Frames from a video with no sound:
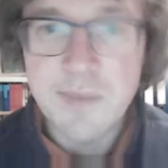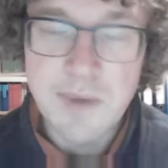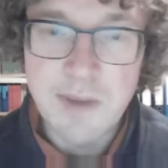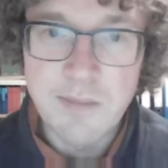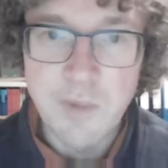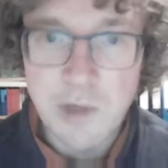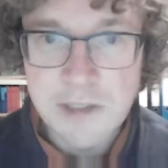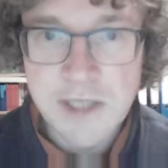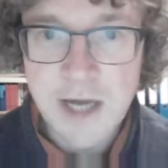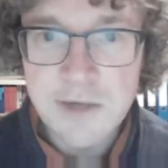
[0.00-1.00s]

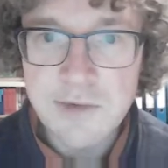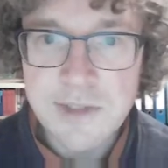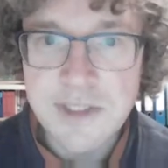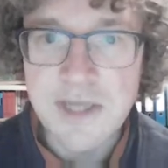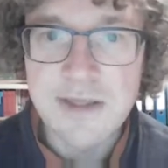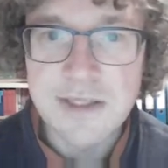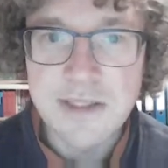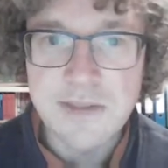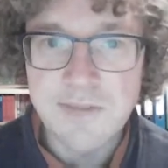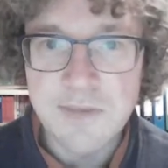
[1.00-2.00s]
boils down to is that
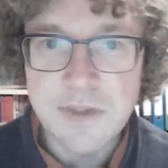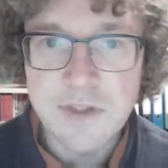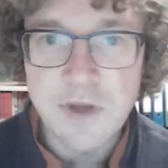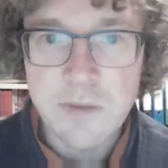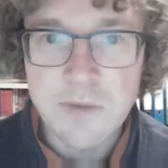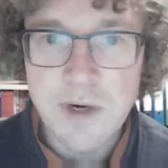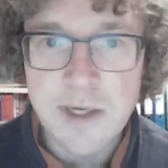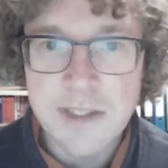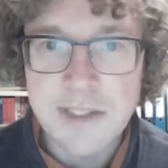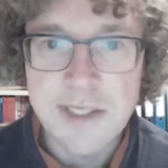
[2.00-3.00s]
this stock price